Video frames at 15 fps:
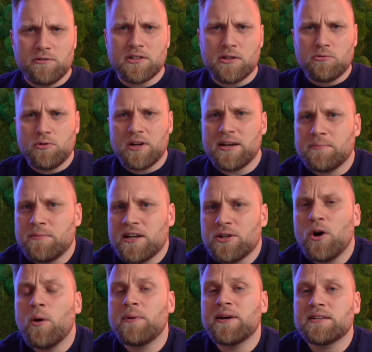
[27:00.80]
then write me a
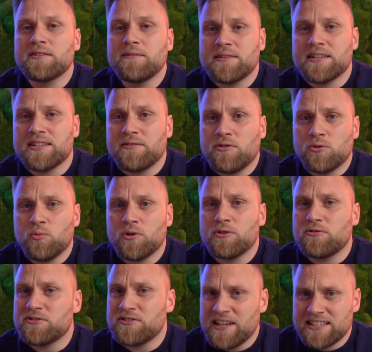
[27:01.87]
comment. And if you want
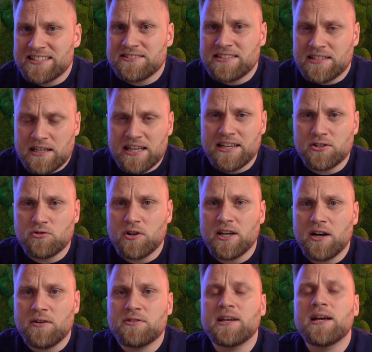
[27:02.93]
to test and try
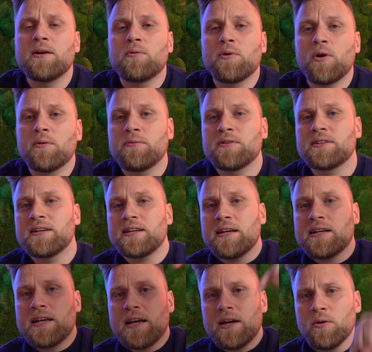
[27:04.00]
out Lexware Office, then
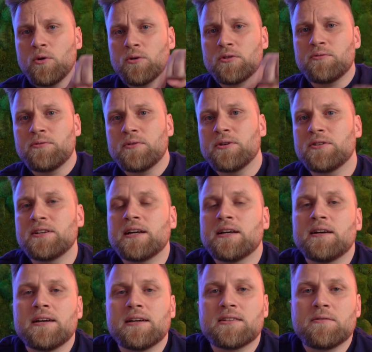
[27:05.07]
click on the first link
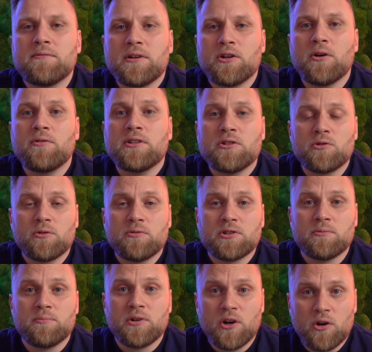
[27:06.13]
in the video
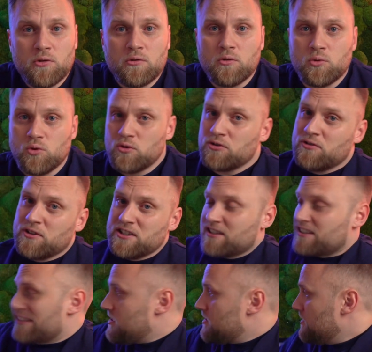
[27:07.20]
description below. Or you can
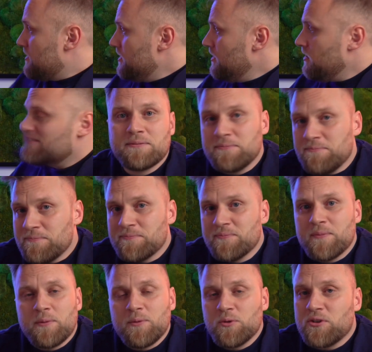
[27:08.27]
click right here.
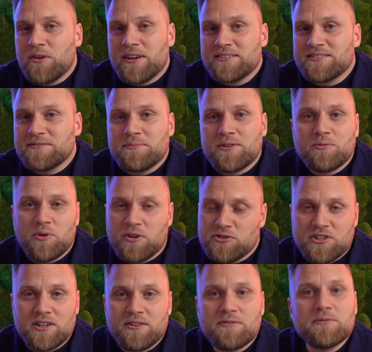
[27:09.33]
Or you can simply watch
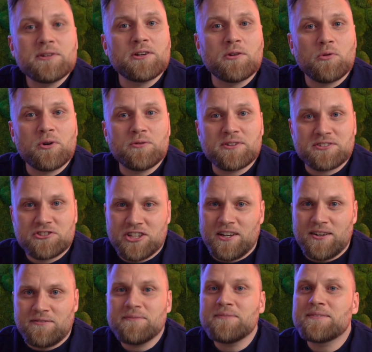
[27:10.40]
another video on this
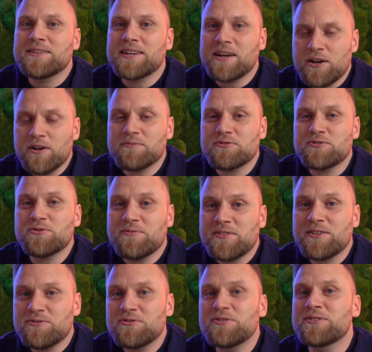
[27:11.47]
channel. There are a few
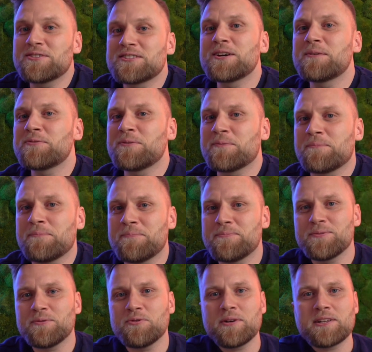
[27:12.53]
videos to discover.
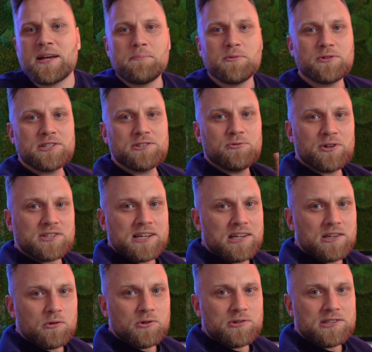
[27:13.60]
For example, this one
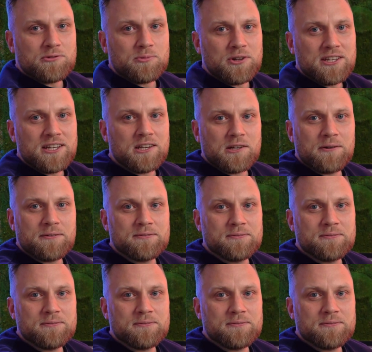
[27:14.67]
here or this one here,